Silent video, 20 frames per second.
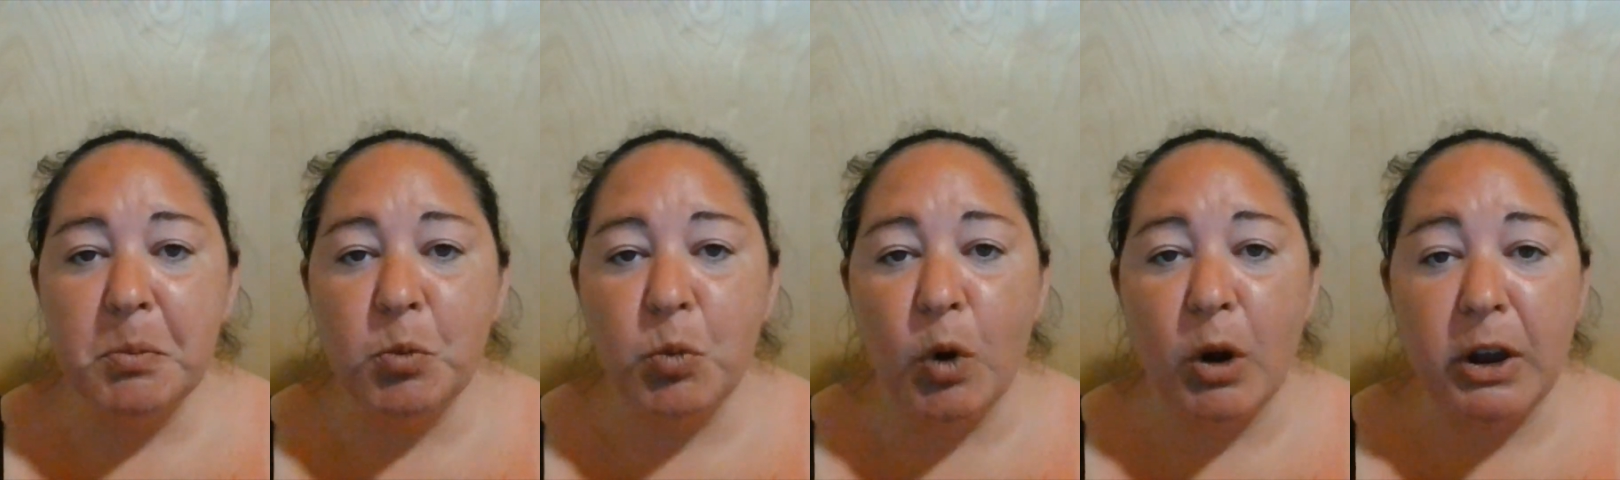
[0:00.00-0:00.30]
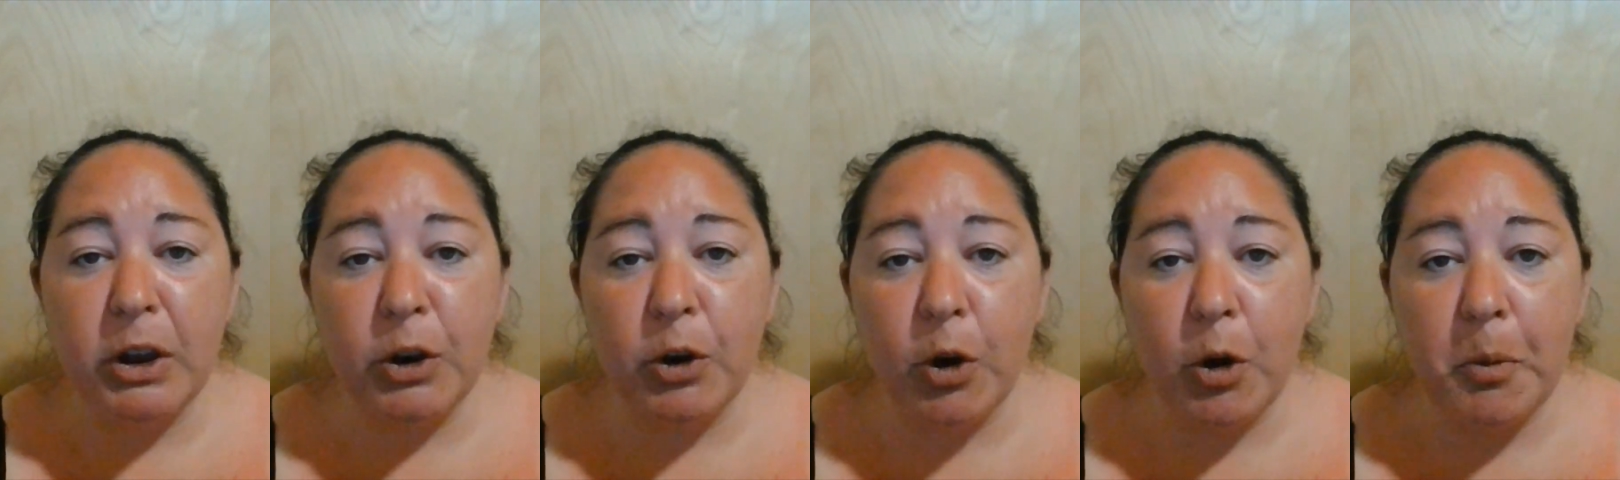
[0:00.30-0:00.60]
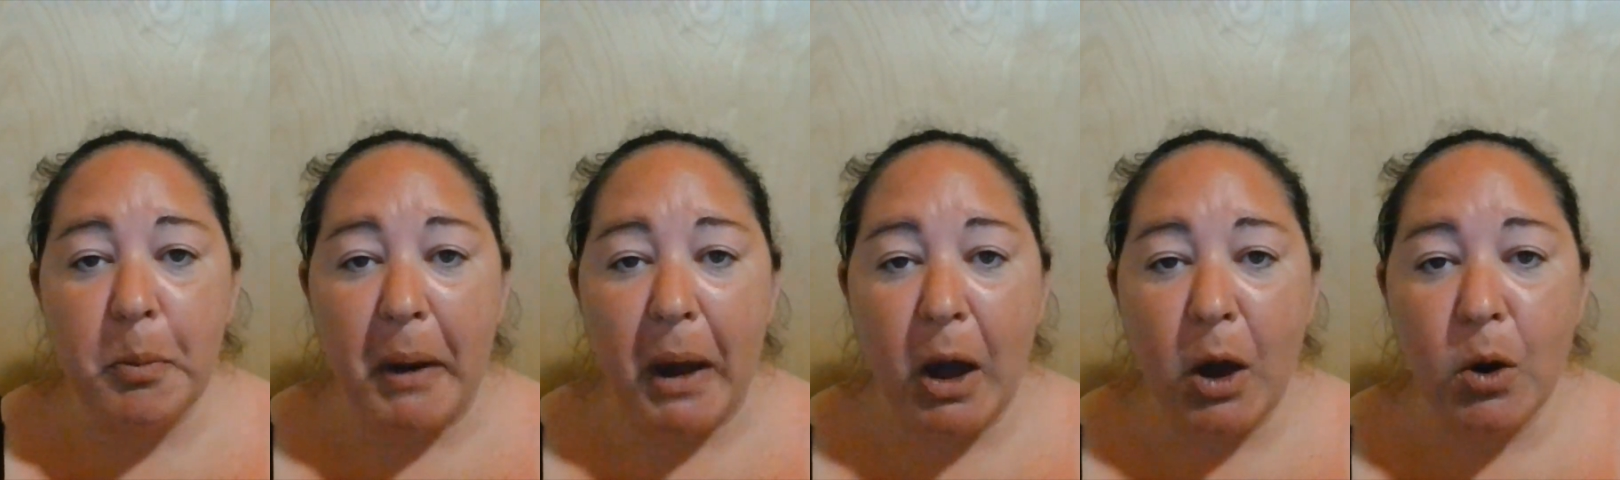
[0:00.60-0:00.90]
what you're
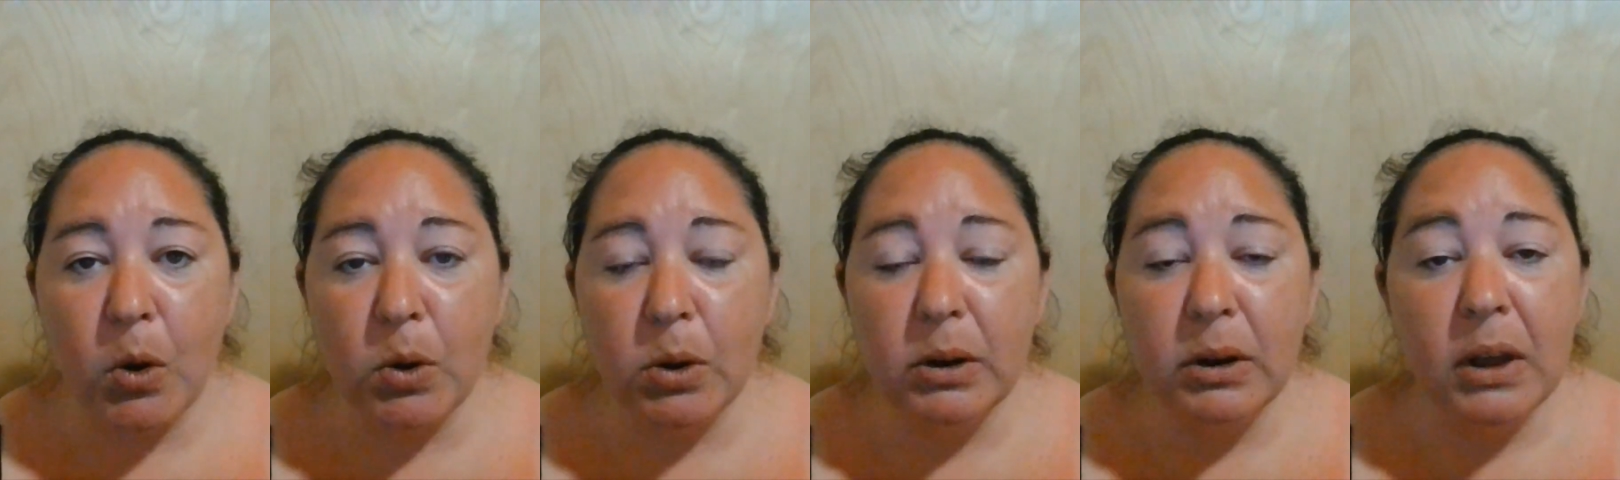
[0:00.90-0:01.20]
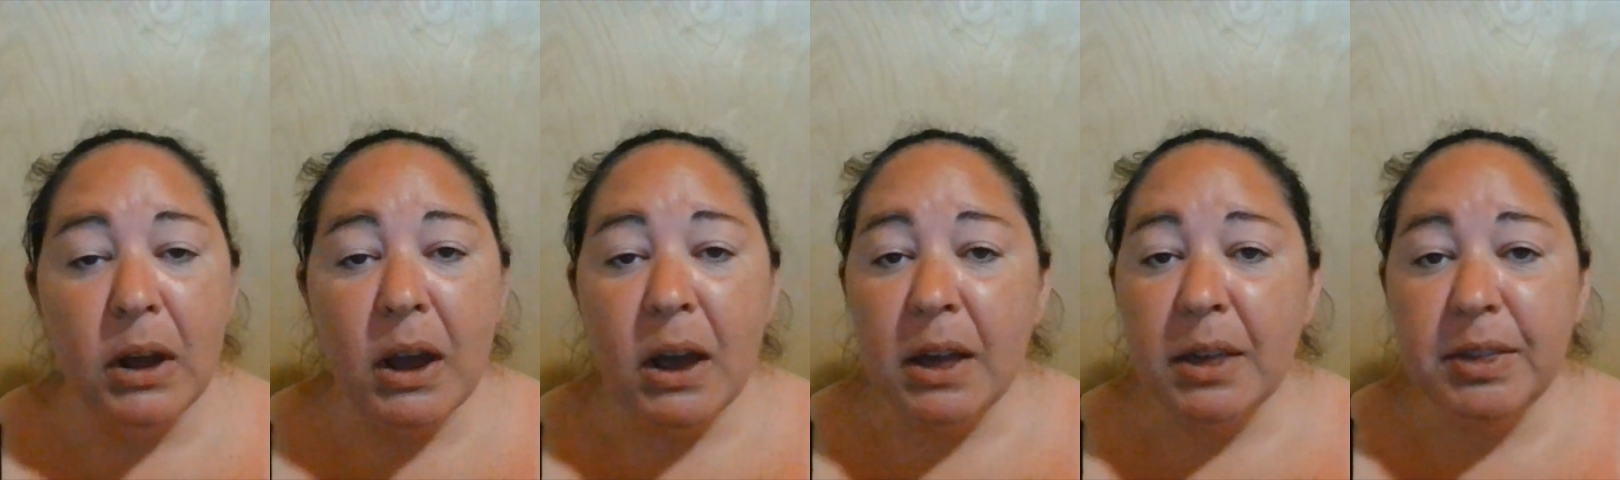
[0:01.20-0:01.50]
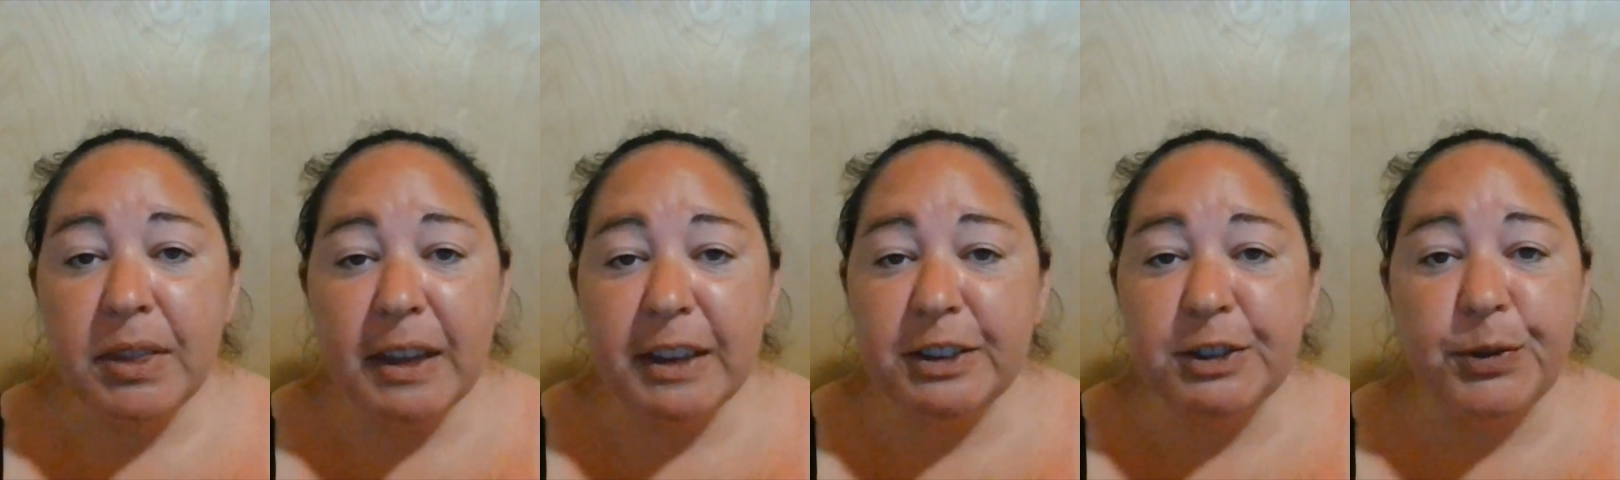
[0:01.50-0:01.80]
about,
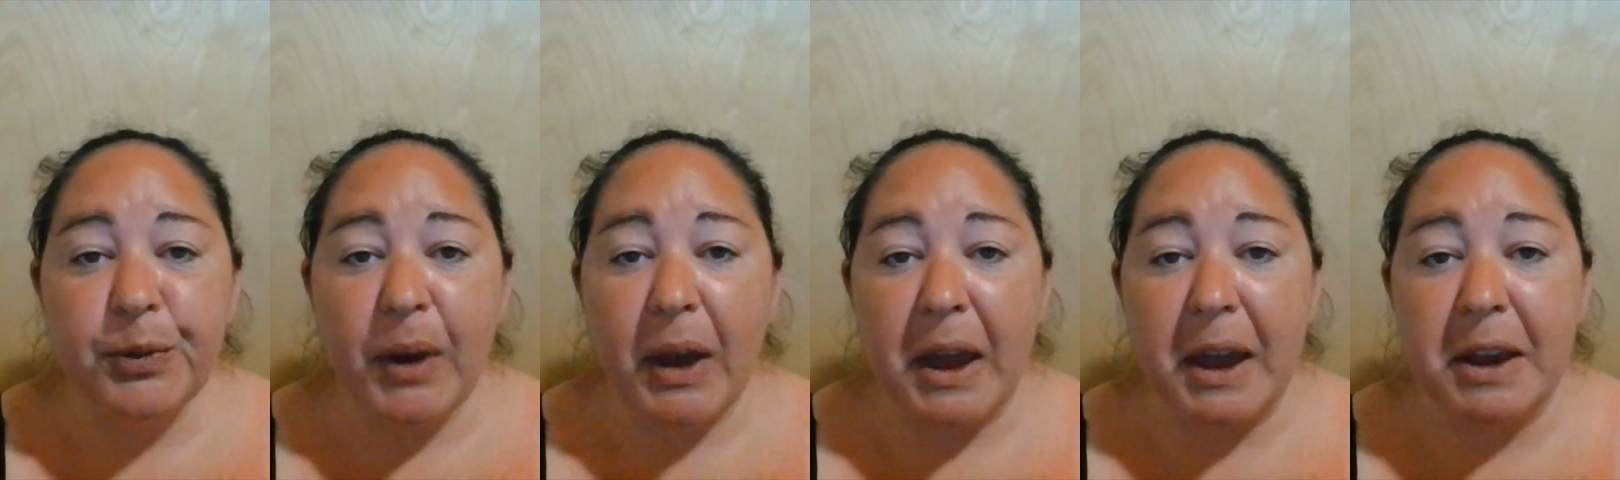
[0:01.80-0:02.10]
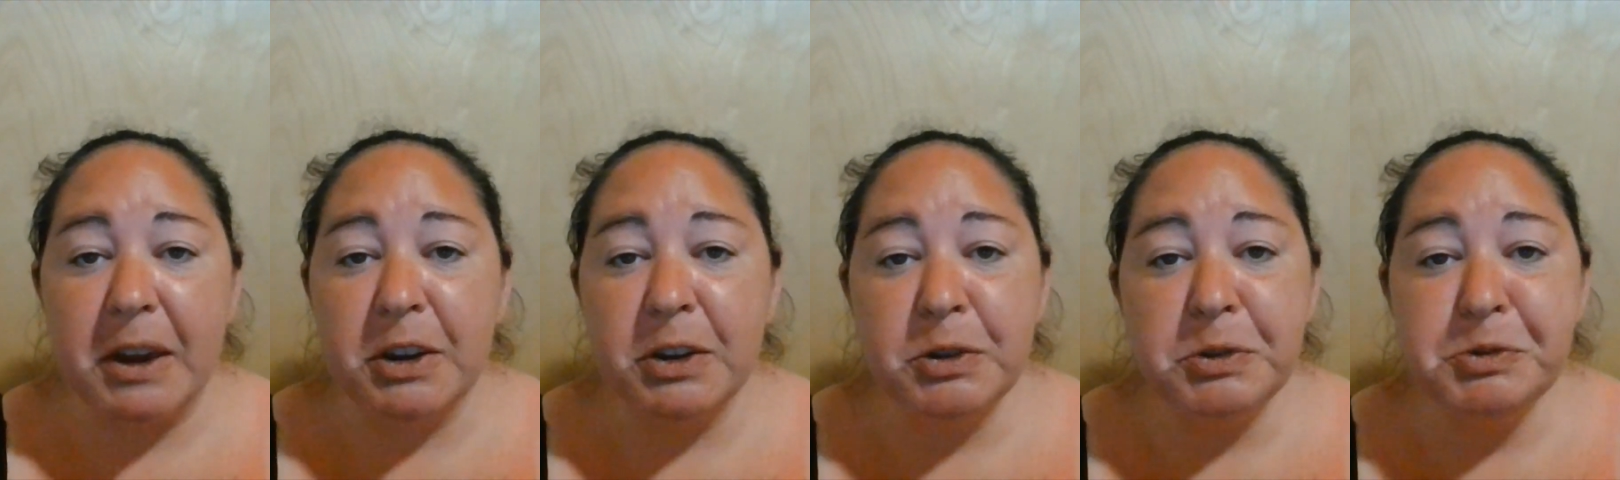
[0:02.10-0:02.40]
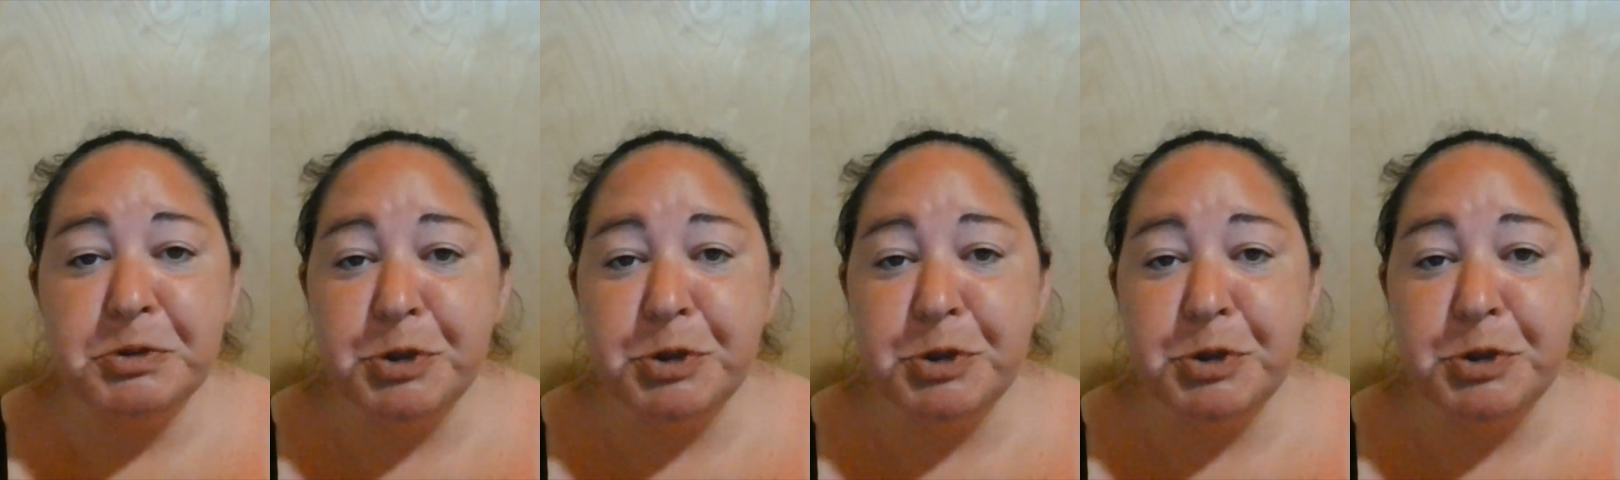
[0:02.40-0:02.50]
that's fine.